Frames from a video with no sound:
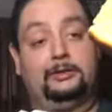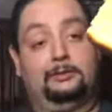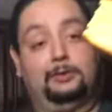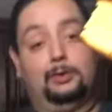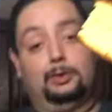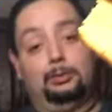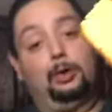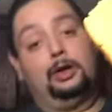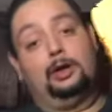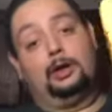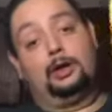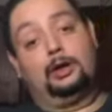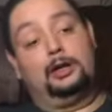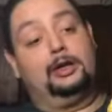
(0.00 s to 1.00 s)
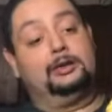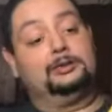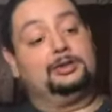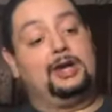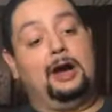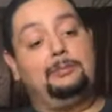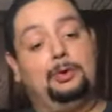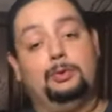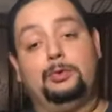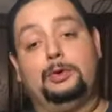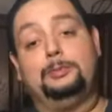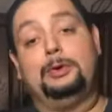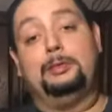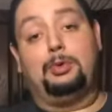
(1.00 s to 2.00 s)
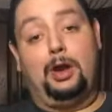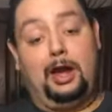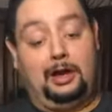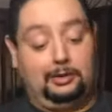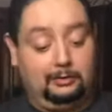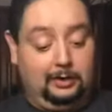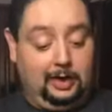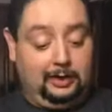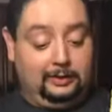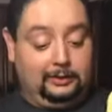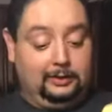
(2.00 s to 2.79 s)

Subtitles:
cornbread are. El Chapo would be proud, right?